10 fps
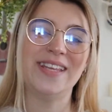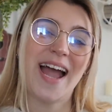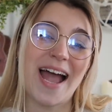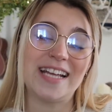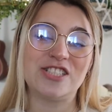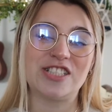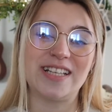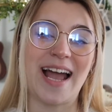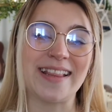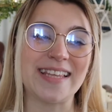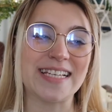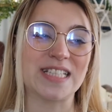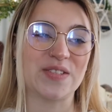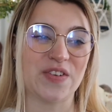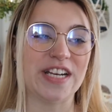Yeah, I think
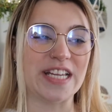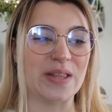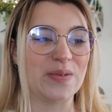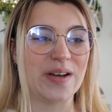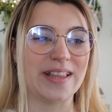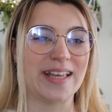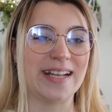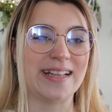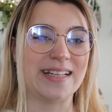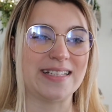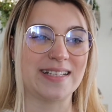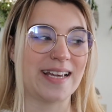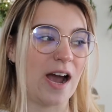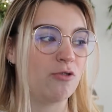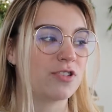it's funny the way that these
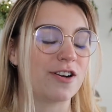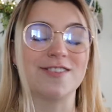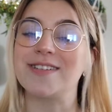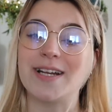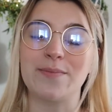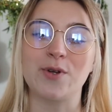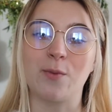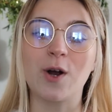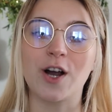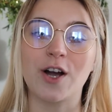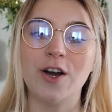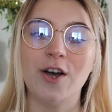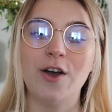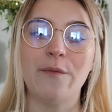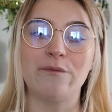accounts are set up to work
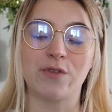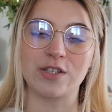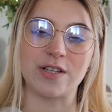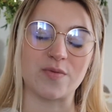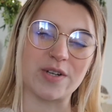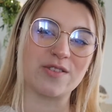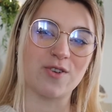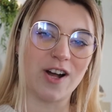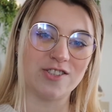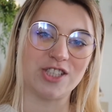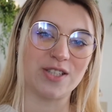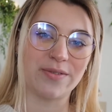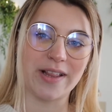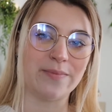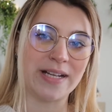versus what astrology
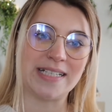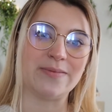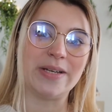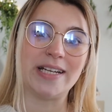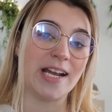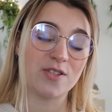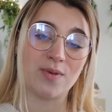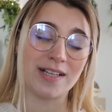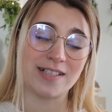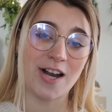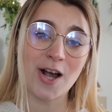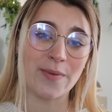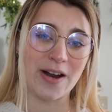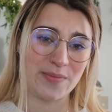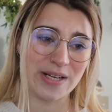is really meant to be, and I just wanted to talk
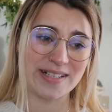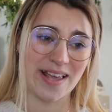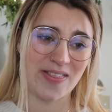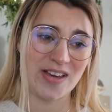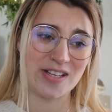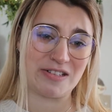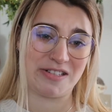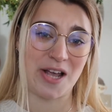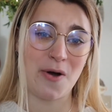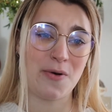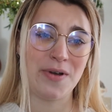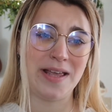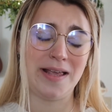about it because I think it's so